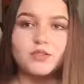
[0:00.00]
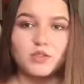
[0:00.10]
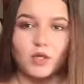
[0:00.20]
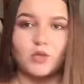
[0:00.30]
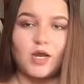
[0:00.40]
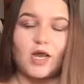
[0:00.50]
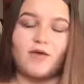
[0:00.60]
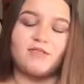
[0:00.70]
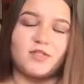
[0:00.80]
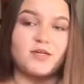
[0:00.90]
So I
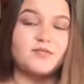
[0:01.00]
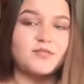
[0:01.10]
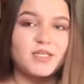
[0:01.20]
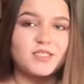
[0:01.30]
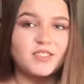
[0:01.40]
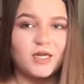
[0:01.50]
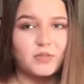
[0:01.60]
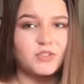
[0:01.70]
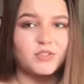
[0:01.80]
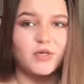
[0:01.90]
have a lot of things that I
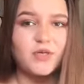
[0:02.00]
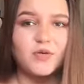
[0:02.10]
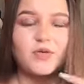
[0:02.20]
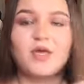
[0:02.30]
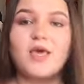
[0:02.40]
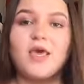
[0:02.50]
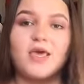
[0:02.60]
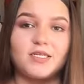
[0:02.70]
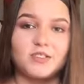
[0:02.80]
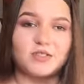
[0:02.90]
want to show you,
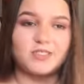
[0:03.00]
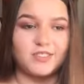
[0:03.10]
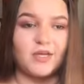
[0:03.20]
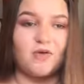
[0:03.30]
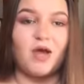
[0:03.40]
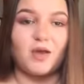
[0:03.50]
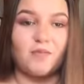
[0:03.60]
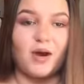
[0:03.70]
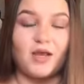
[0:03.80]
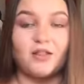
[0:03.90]
and as you can tell, I
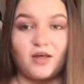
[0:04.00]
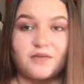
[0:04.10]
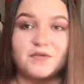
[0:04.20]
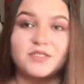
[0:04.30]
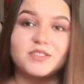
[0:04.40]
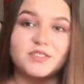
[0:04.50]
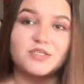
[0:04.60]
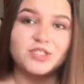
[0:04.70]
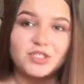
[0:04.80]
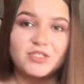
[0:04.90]
buy a lot of unnecessary
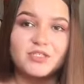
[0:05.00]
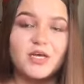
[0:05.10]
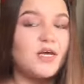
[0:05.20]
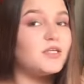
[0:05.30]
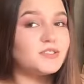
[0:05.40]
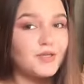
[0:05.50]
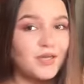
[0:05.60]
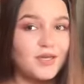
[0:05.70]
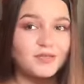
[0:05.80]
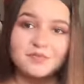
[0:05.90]
shit. So
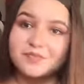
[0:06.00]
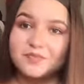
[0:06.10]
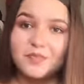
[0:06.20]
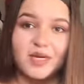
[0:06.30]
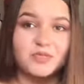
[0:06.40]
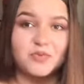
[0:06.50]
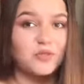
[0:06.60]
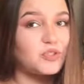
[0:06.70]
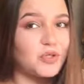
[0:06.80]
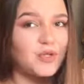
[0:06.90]
yeah, might as well
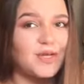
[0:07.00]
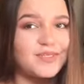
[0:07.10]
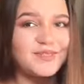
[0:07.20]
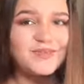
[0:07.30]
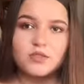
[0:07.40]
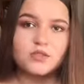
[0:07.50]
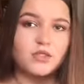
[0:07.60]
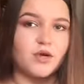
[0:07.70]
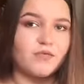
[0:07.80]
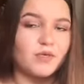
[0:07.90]
show you guys. So
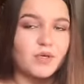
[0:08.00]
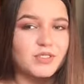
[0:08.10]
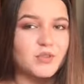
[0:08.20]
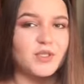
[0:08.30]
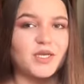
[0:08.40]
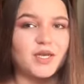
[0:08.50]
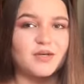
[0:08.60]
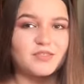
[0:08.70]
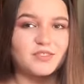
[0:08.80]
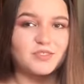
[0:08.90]
if you want to see what I got,
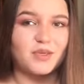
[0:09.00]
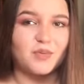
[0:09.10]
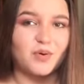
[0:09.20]
just keep on